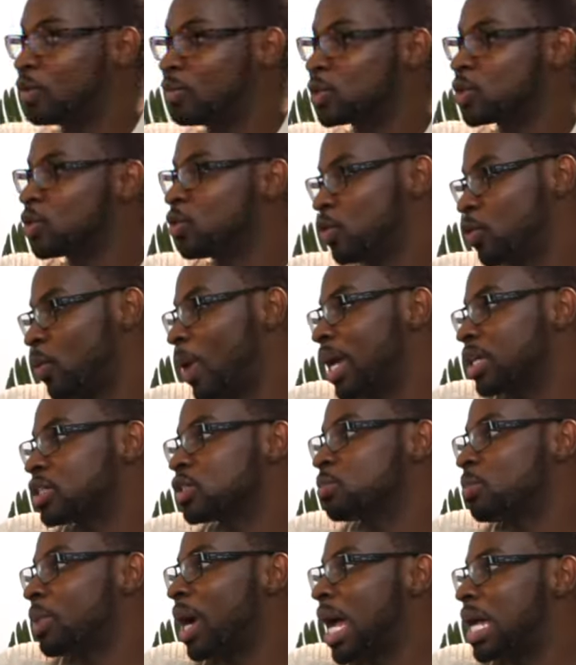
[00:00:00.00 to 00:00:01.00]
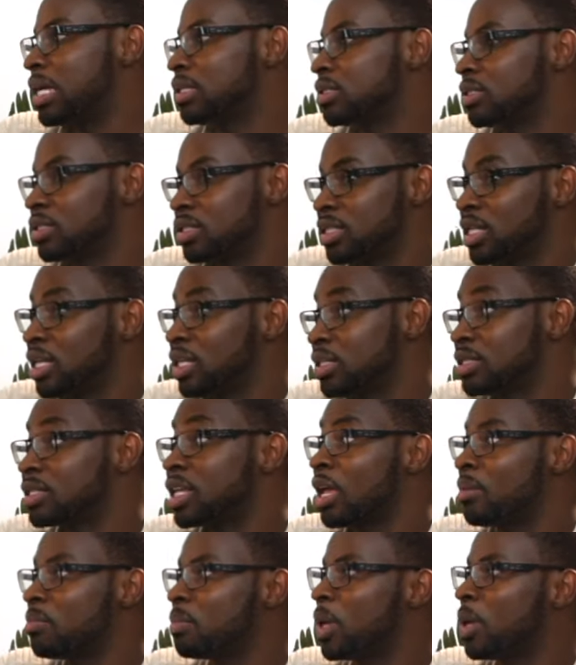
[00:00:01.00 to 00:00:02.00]
it was quite a surprise to see the
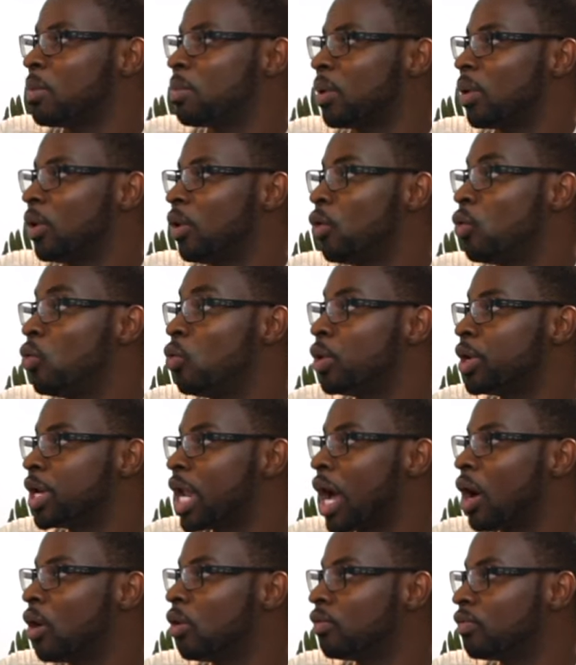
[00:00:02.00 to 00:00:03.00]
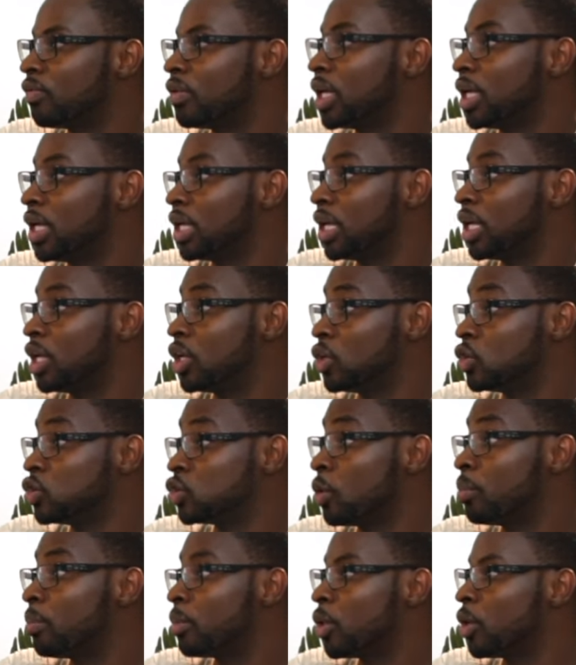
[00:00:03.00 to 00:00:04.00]
same people who are now thingy
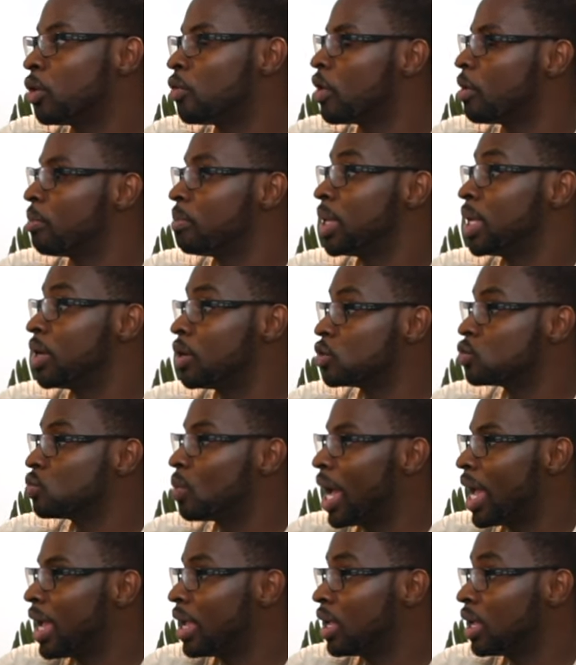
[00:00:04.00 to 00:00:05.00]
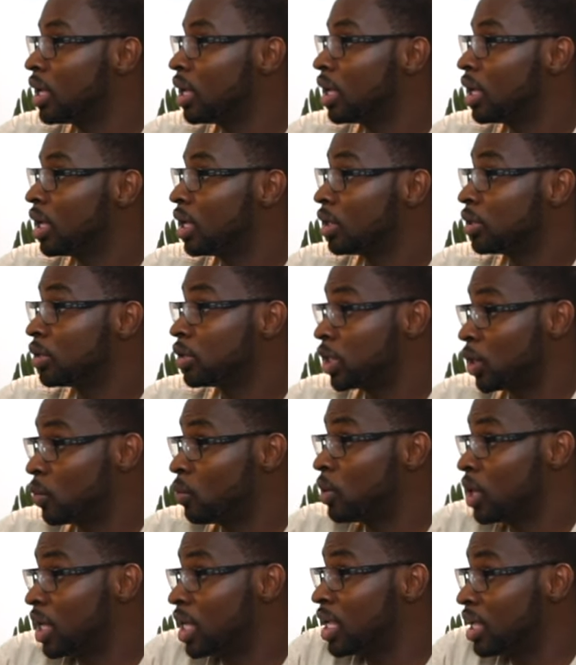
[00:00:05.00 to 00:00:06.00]
jumping on it because why? They
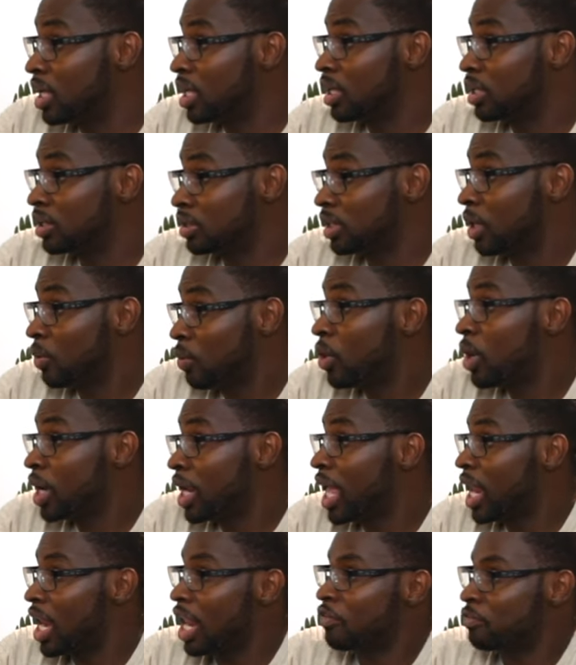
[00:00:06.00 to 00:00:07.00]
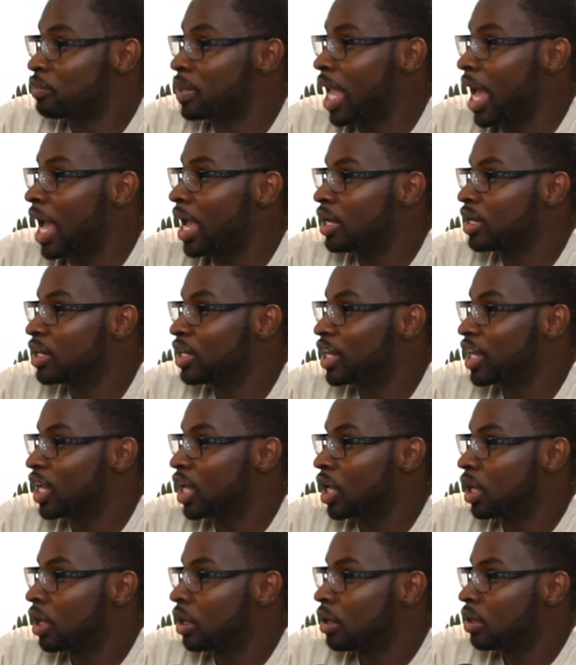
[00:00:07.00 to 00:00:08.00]
were they were going to get left behind.
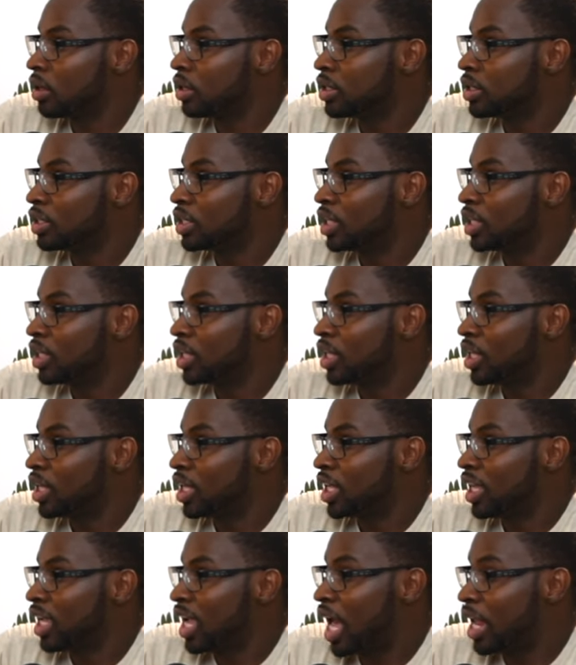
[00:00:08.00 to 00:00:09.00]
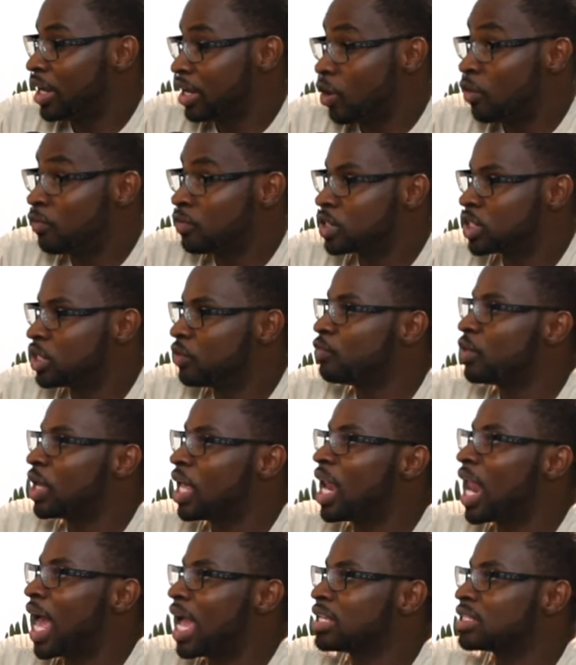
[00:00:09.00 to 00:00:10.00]
Yeah. And they obviously
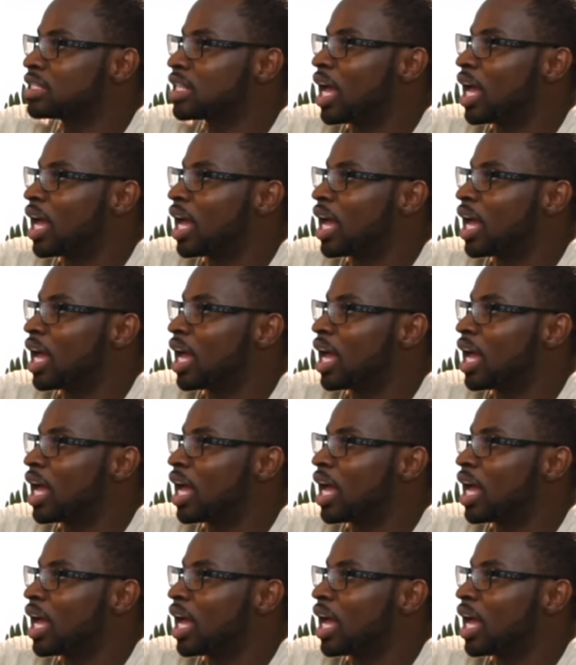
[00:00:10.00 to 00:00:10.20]
realized